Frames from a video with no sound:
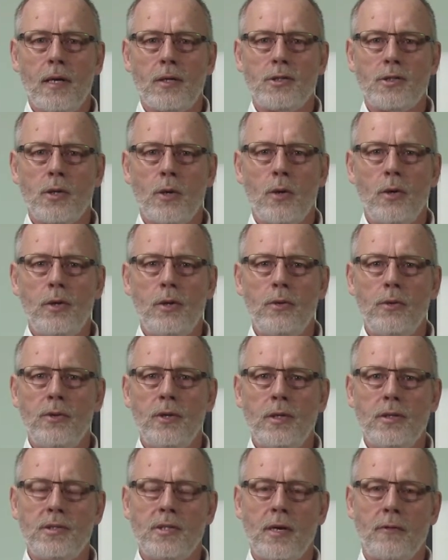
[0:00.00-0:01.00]
show you
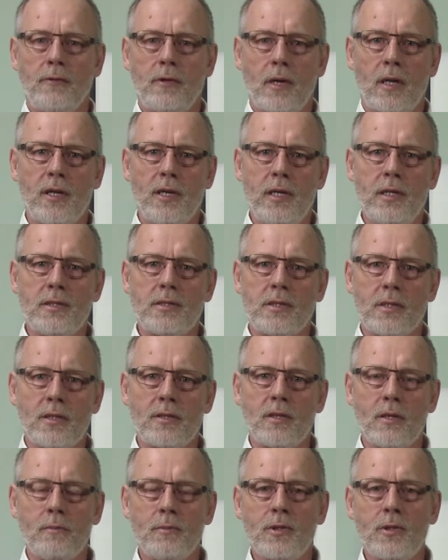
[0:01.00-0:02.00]
these different cleaning
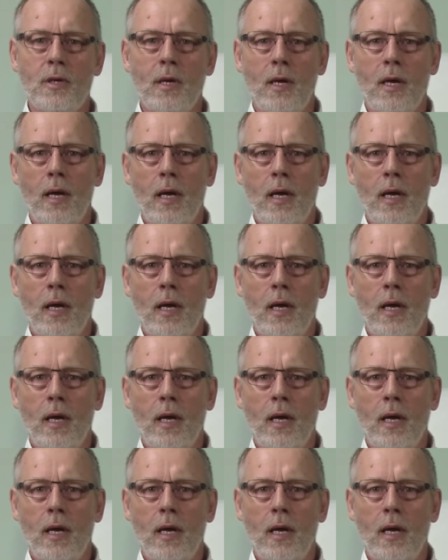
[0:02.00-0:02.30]
systems